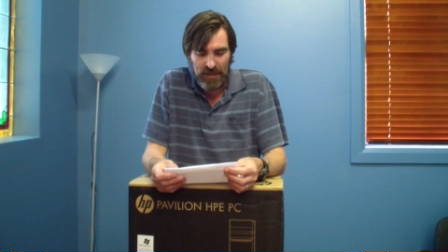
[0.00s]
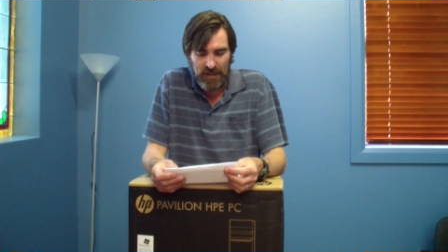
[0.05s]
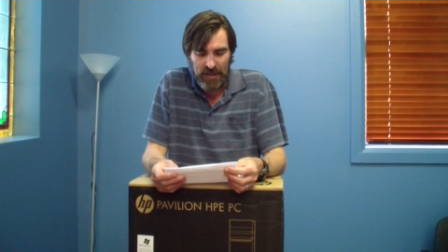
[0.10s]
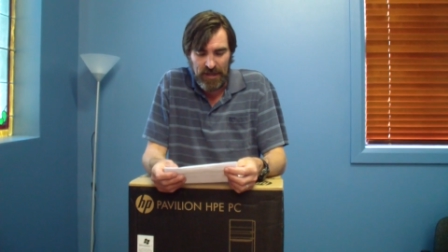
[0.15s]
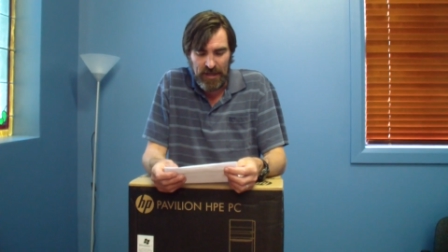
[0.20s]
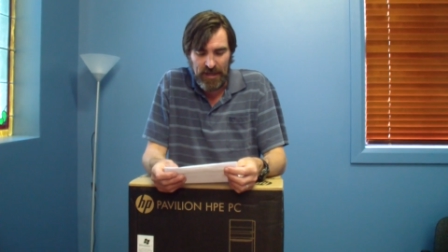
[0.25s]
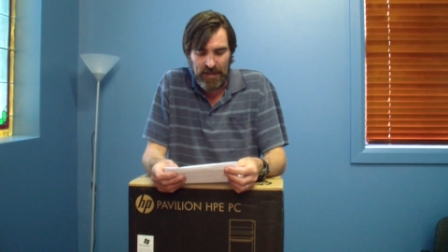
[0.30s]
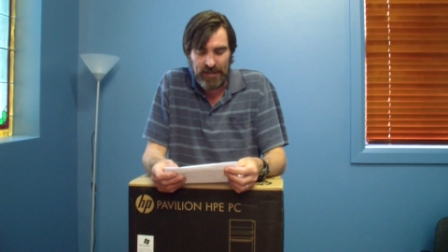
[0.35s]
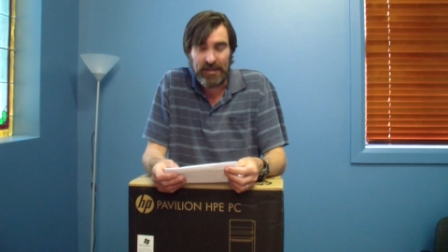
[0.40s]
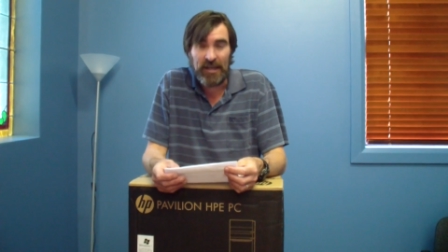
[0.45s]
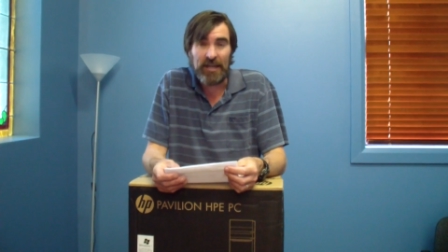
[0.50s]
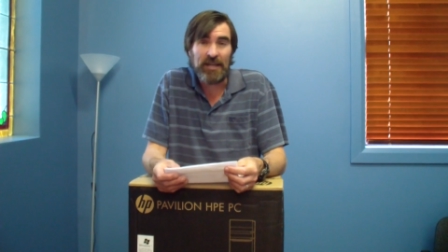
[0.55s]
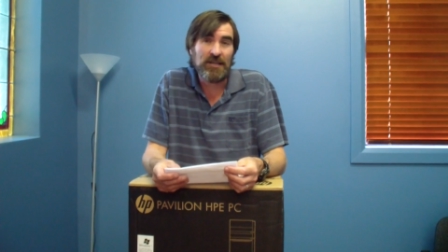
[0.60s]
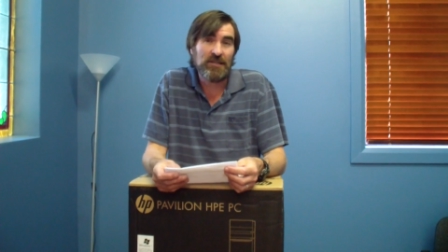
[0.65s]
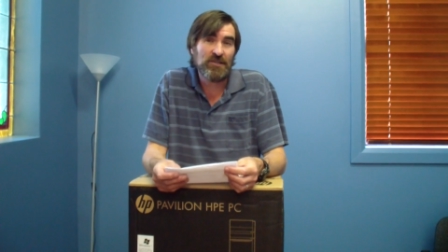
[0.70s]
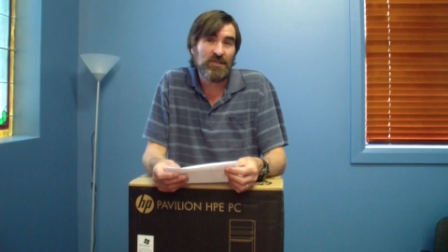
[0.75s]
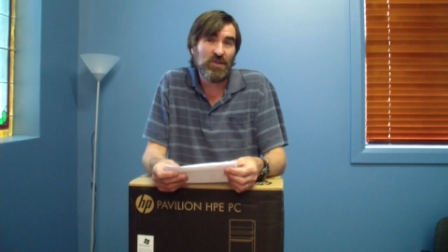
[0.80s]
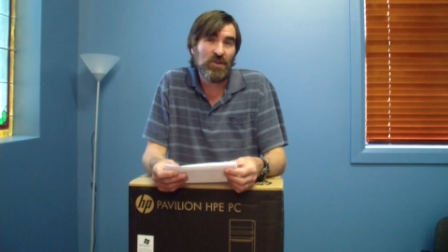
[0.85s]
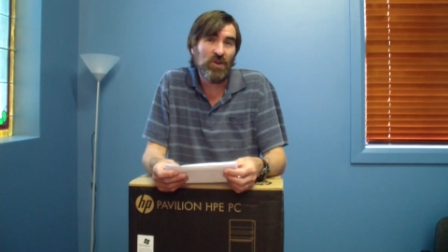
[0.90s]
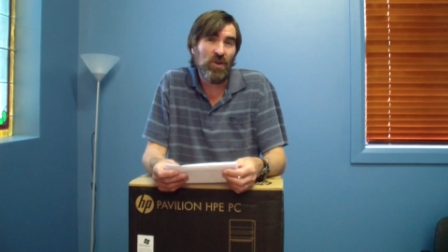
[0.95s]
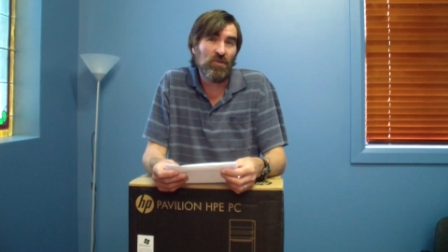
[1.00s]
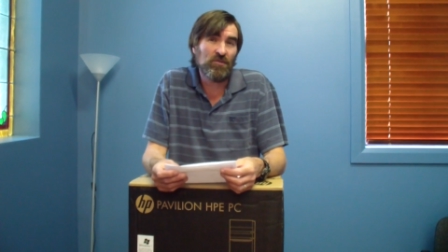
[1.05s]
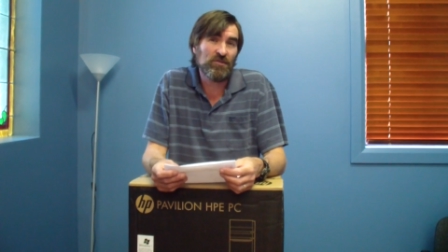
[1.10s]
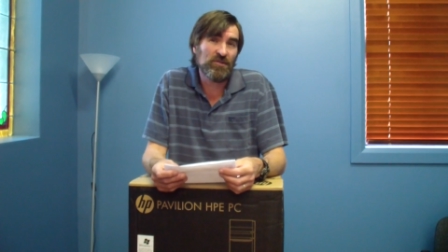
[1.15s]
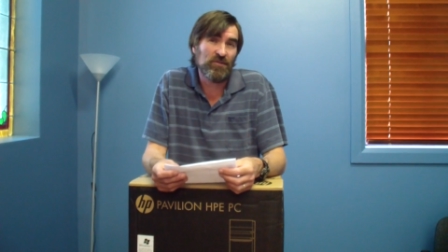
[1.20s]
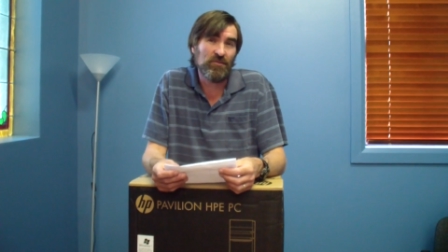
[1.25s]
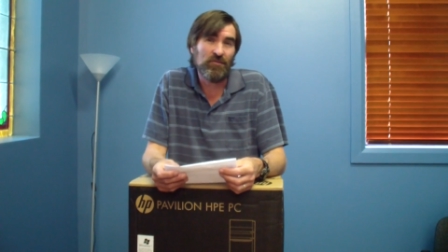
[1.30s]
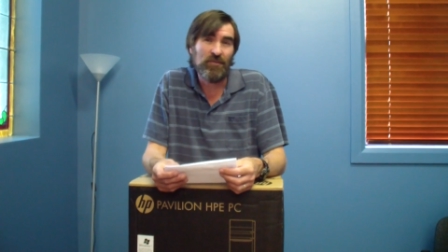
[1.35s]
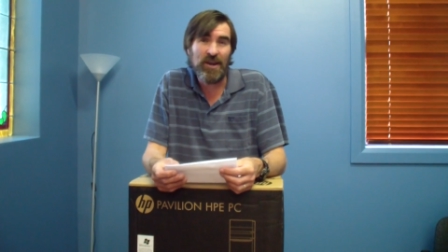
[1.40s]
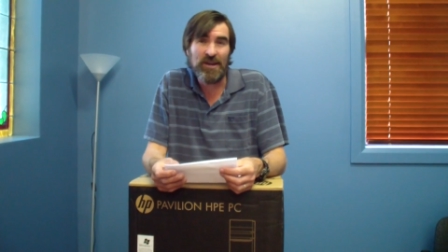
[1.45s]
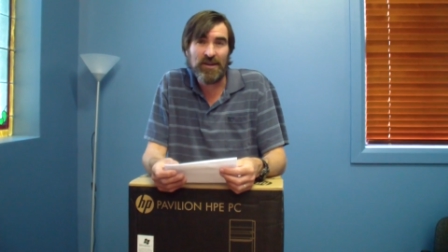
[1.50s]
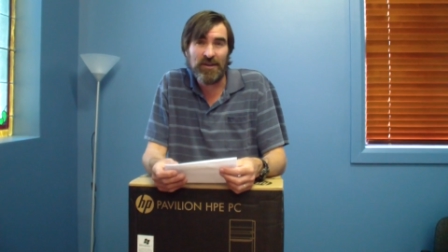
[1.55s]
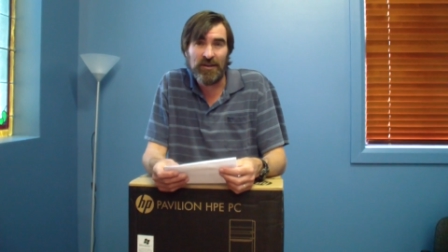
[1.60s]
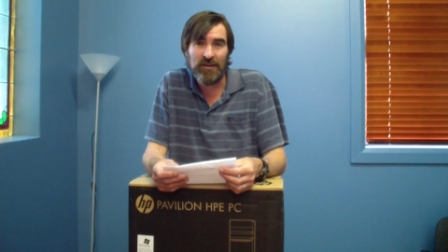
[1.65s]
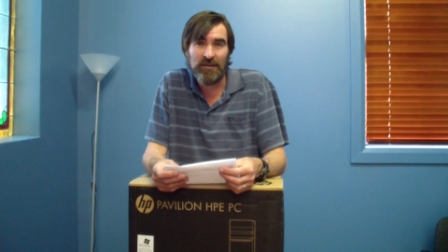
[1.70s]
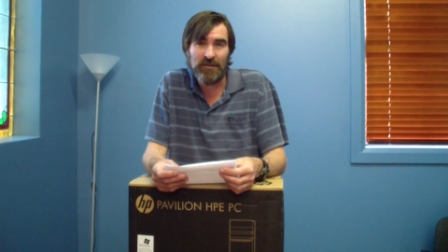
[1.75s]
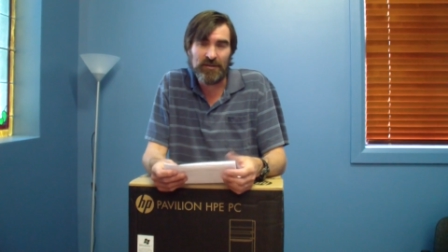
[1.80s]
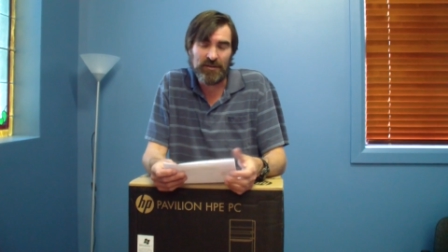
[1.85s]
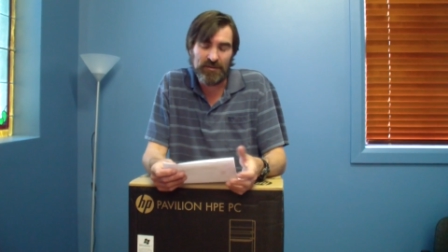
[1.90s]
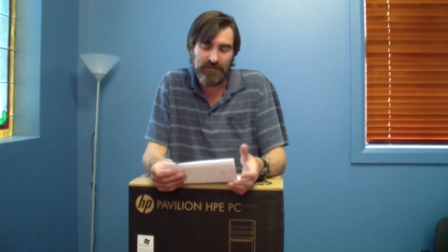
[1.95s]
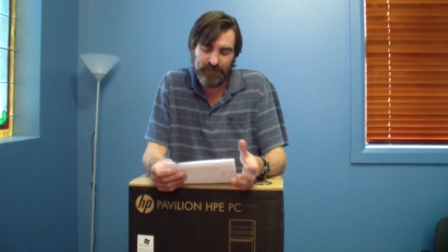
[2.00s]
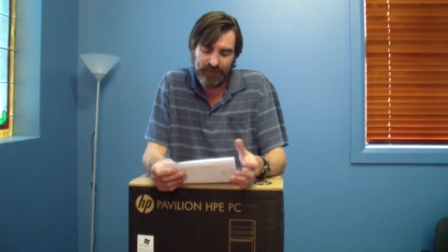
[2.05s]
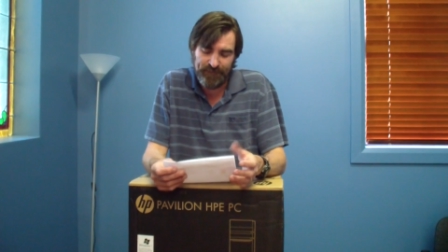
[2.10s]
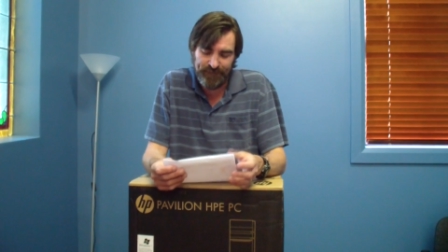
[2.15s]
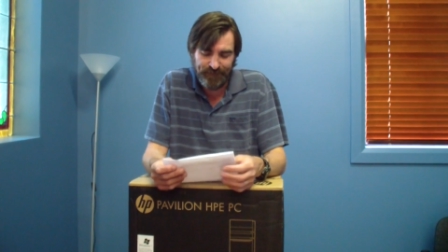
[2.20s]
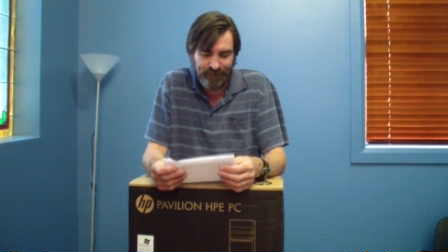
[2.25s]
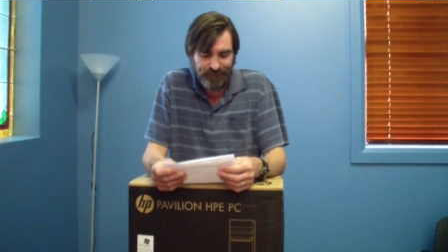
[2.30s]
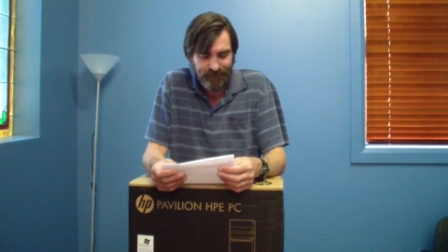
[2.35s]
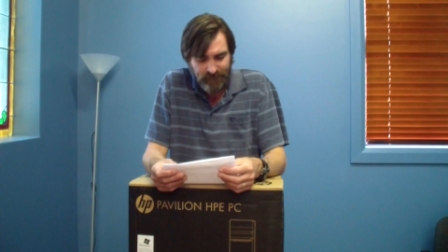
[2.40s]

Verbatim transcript: and taking too long to render, and